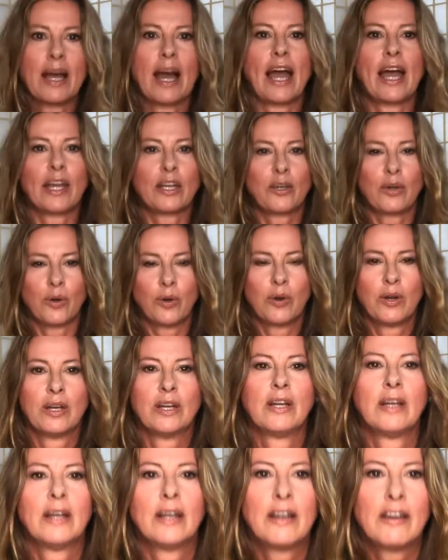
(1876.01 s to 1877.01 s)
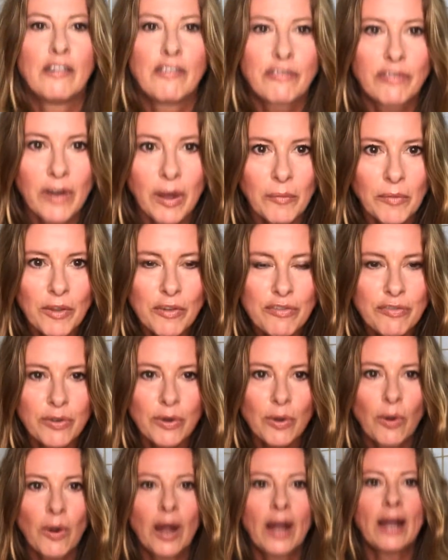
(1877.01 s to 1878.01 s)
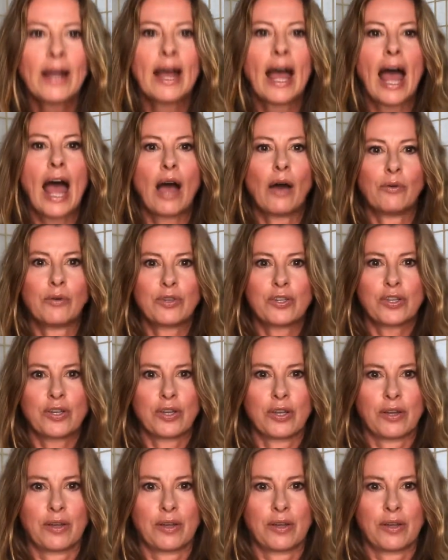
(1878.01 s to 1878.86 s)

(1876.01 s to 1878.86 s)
I go from the floor out.